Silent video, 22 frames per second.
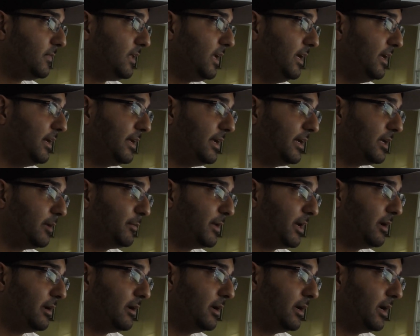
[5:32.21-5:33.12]
And again, I
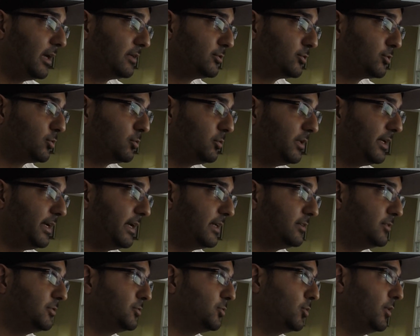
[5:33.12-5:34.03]
mean, I truly
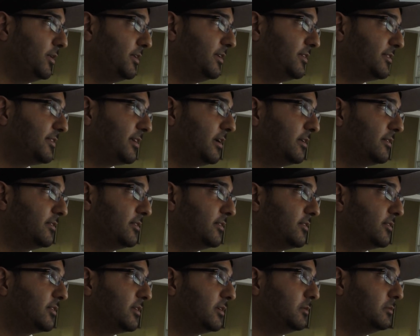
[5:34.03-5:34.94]
enjoy this sound
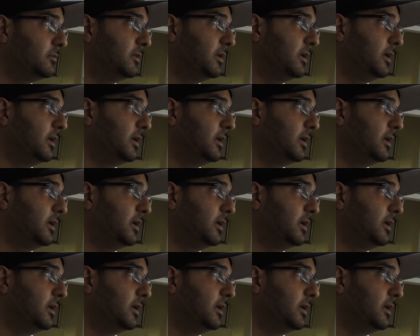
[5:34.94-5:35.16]
system